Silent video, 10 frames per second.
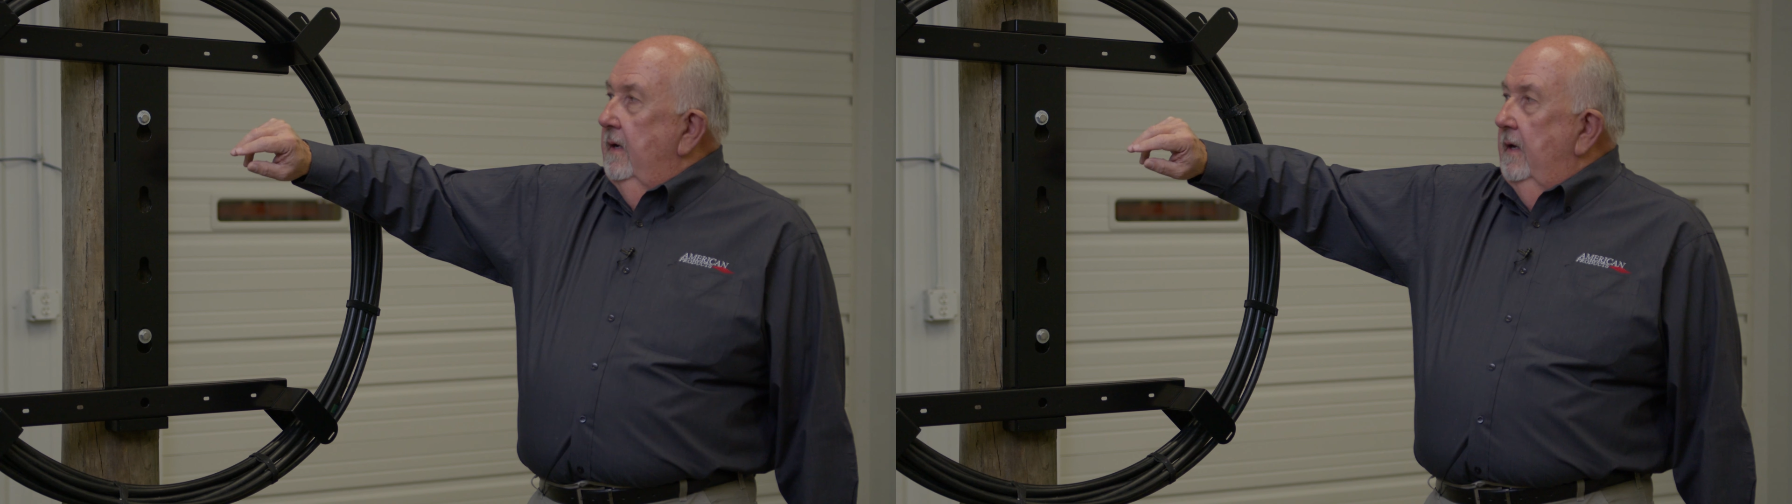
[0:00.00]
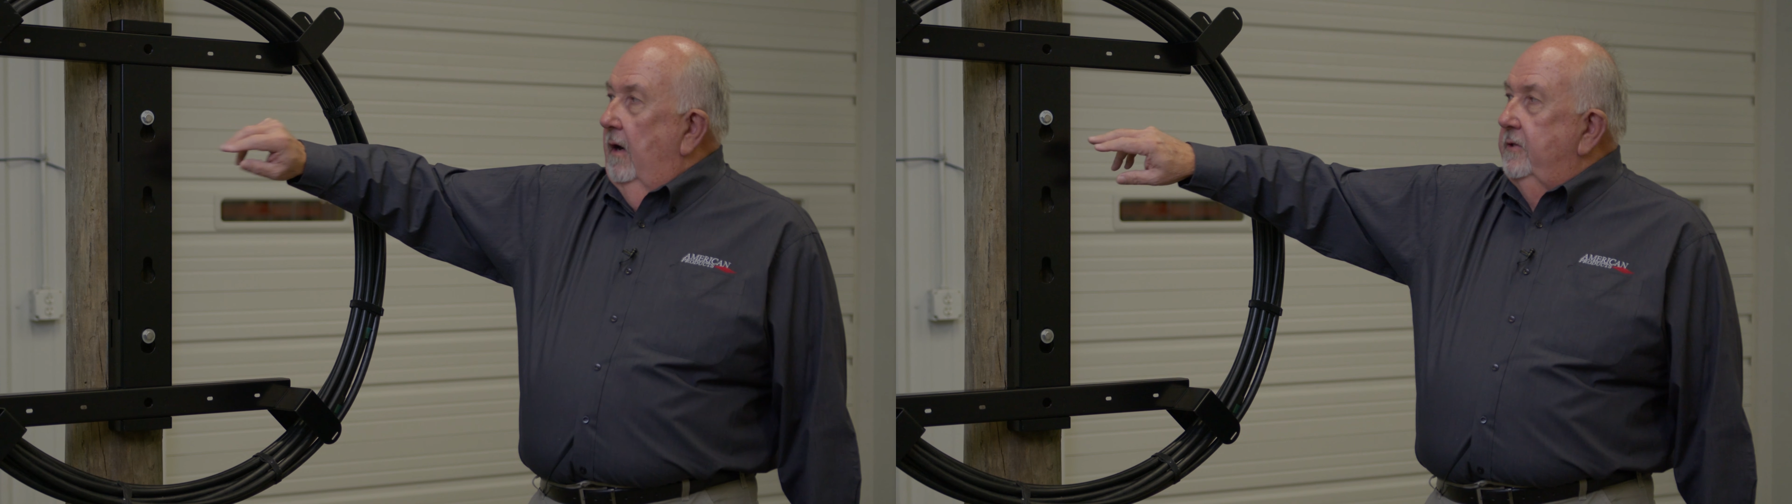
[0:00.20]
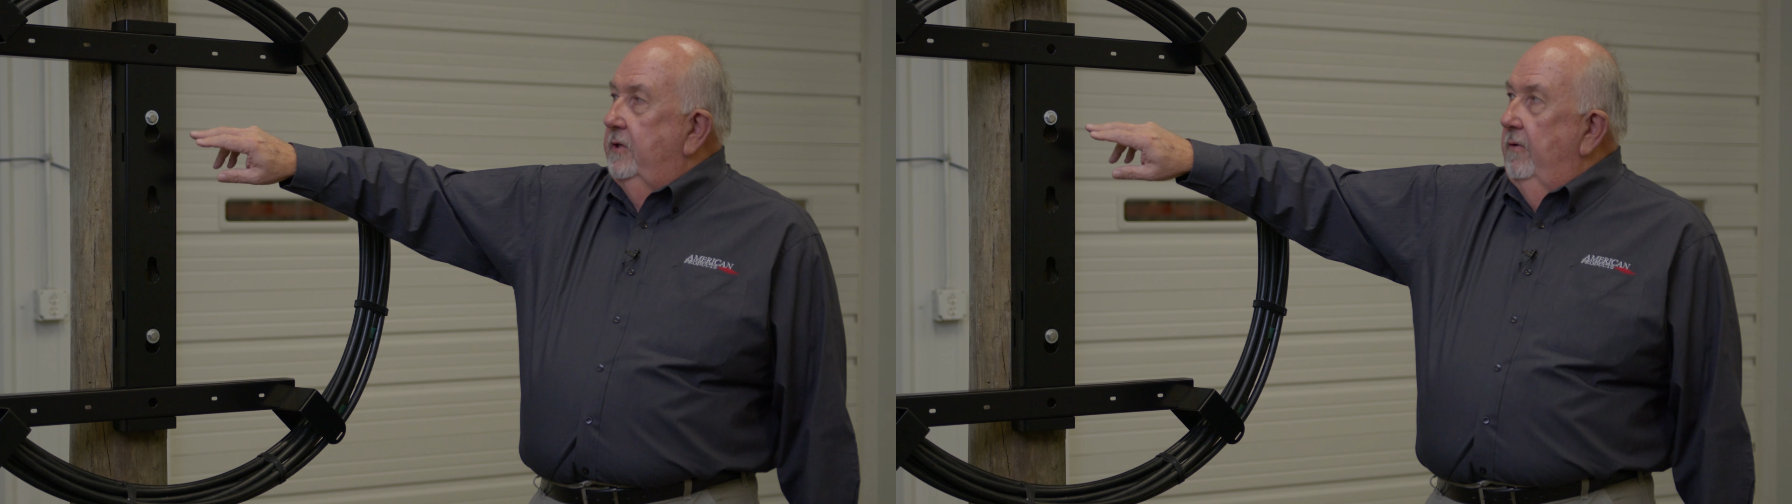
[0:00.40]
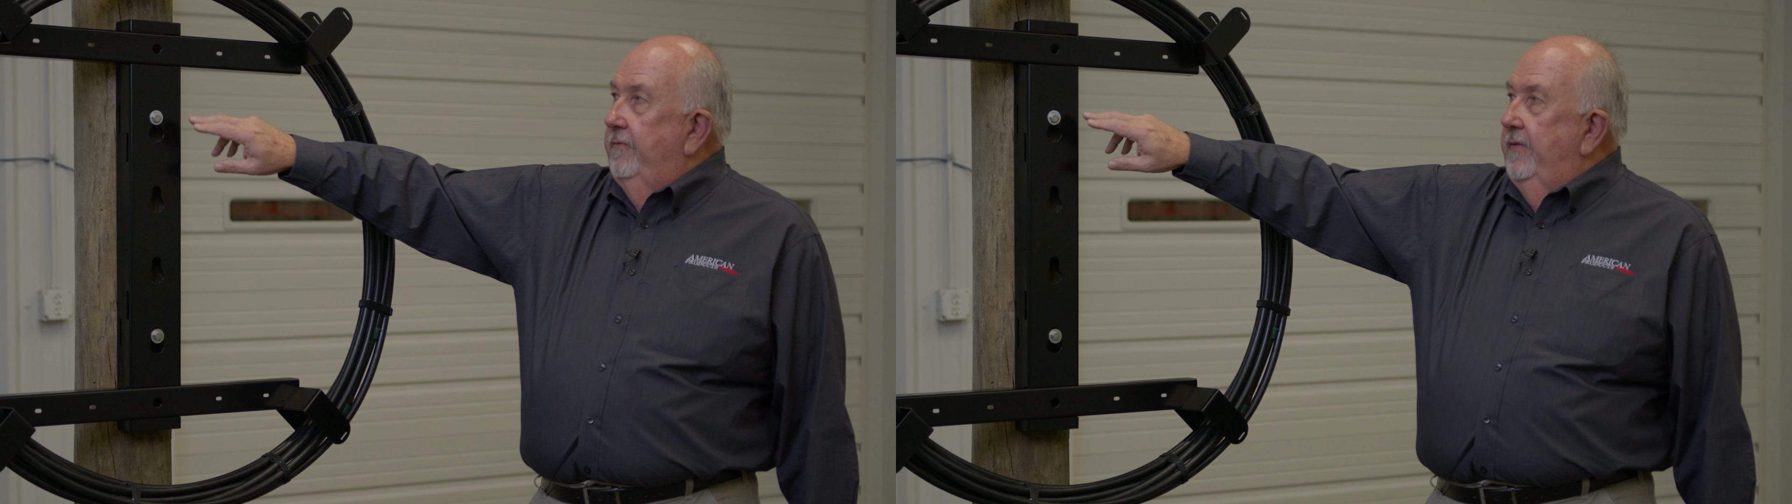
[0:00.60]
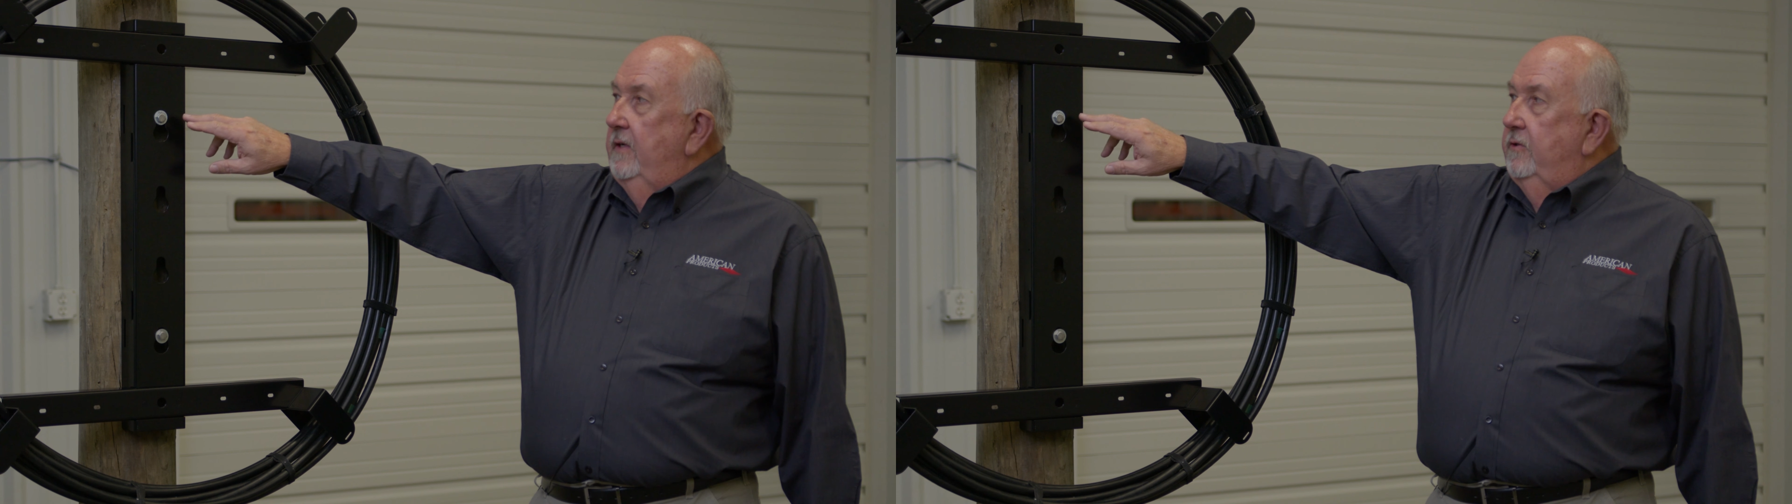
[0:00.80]
It also
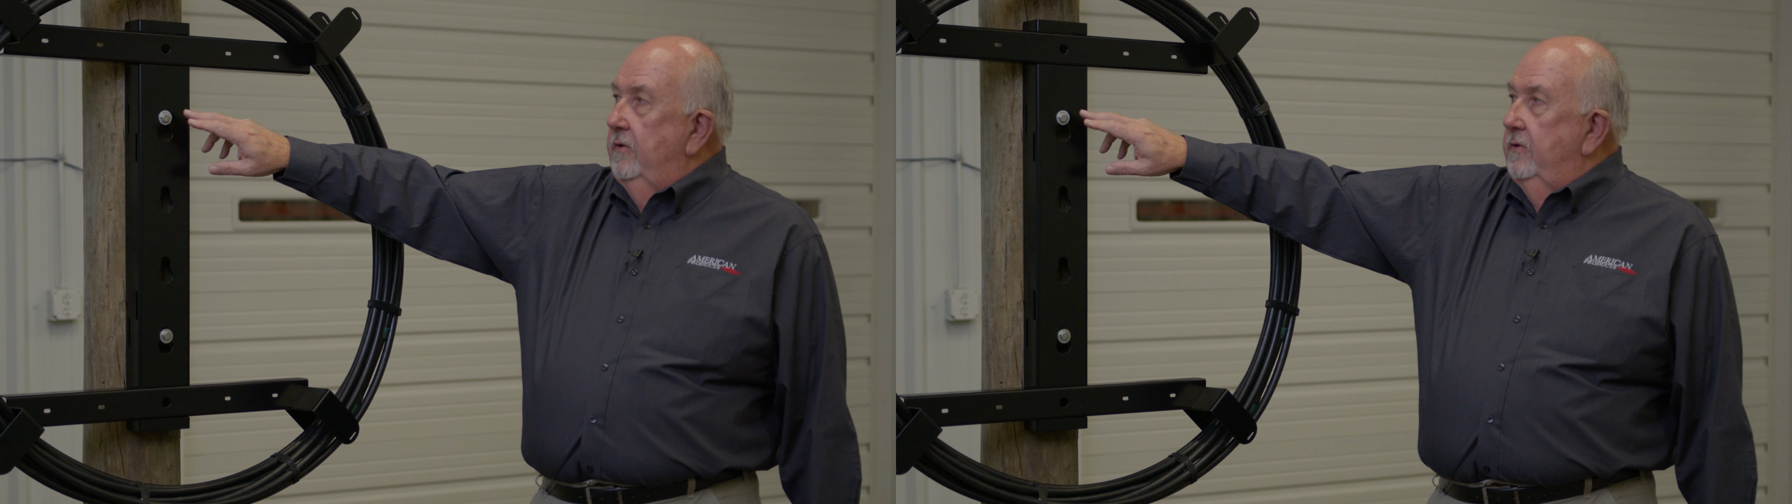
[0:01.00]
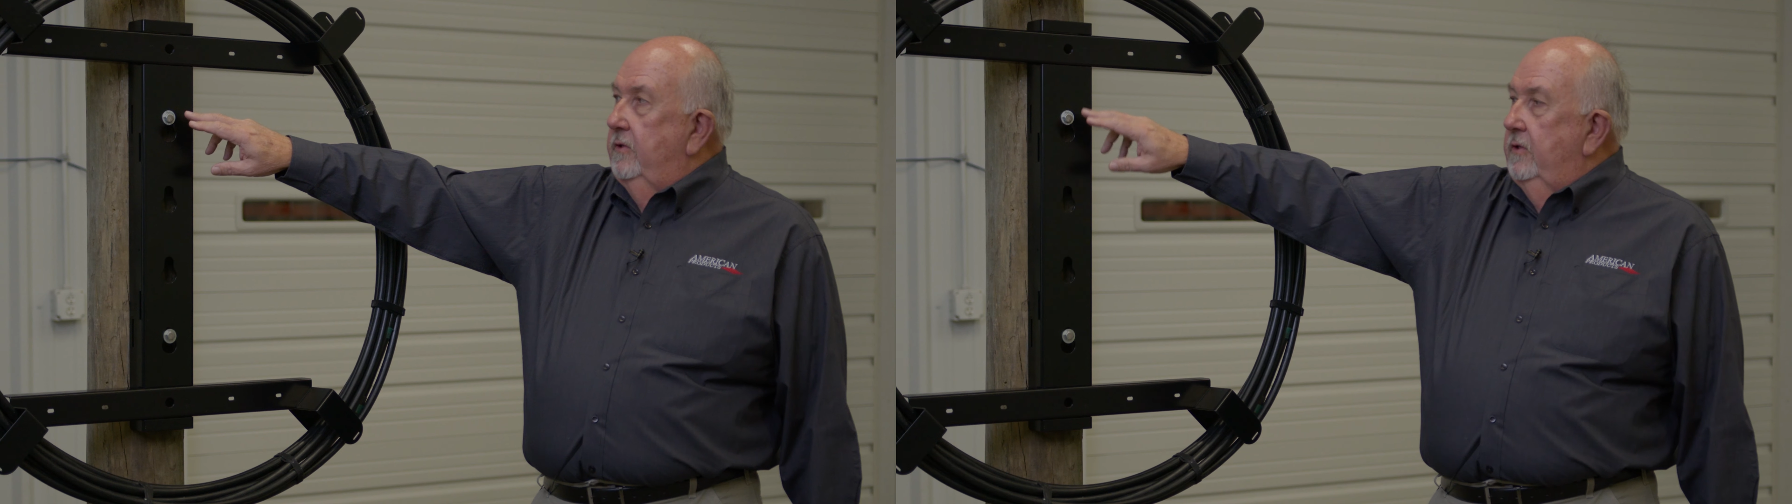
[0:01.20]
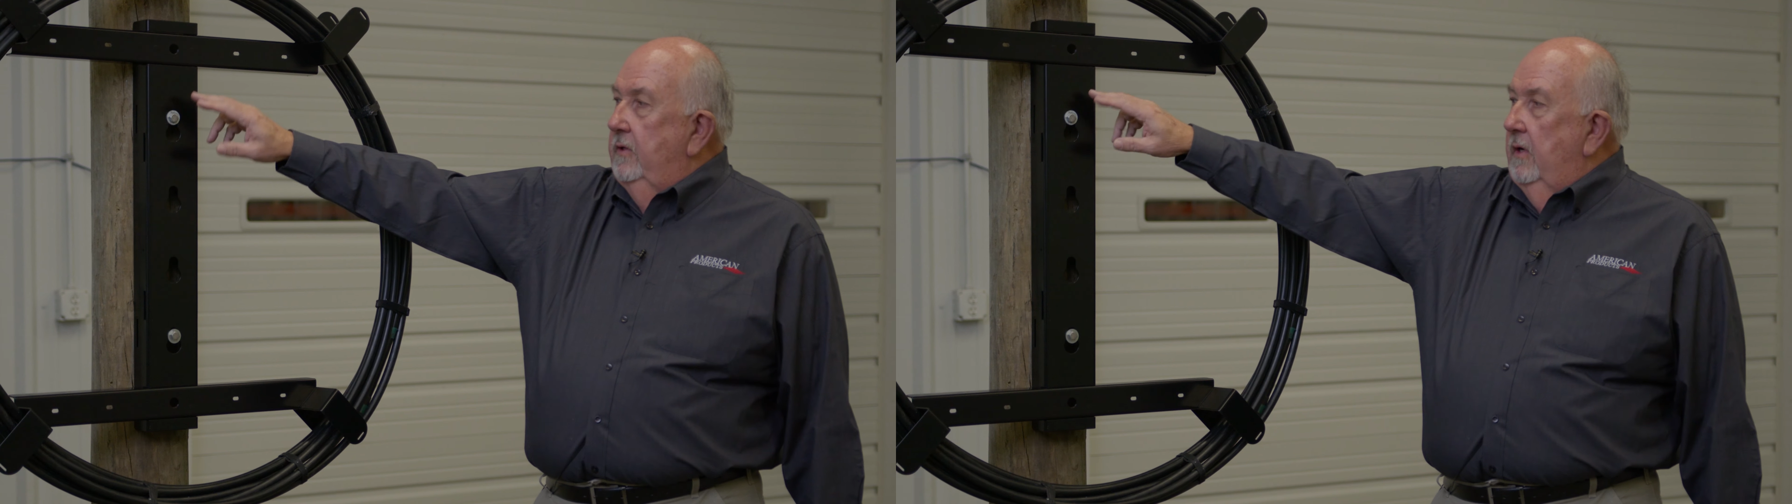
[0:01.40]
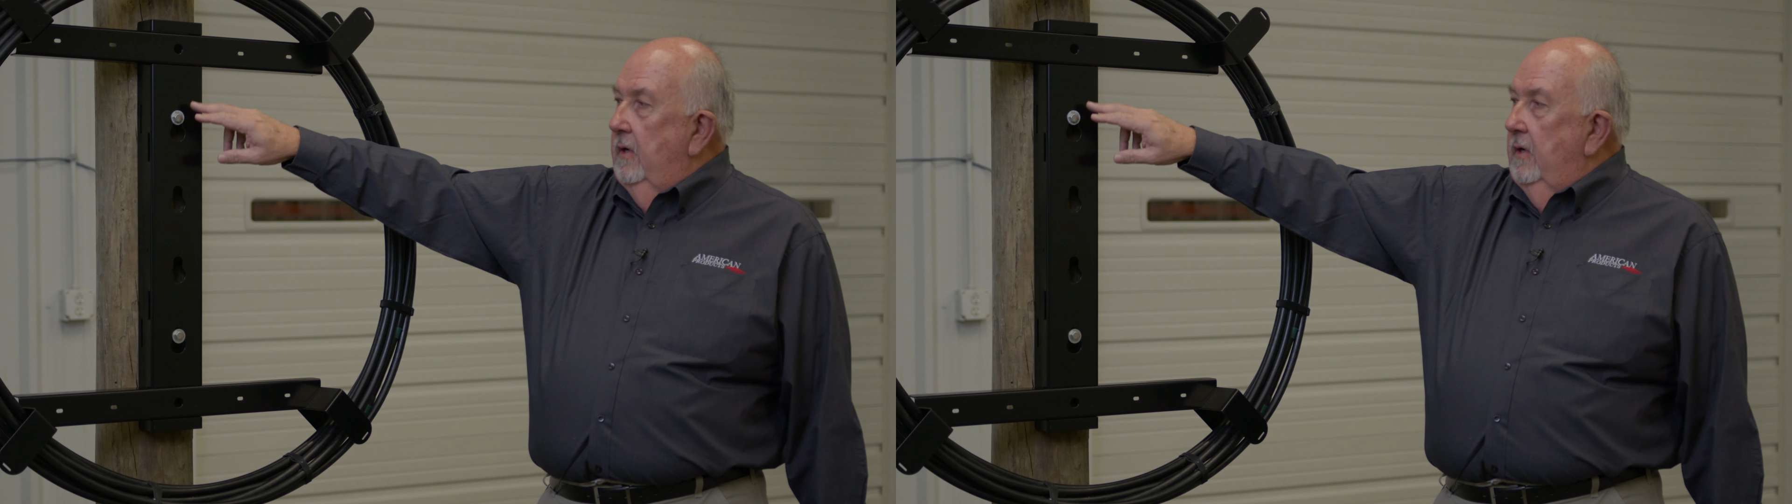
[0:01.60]
features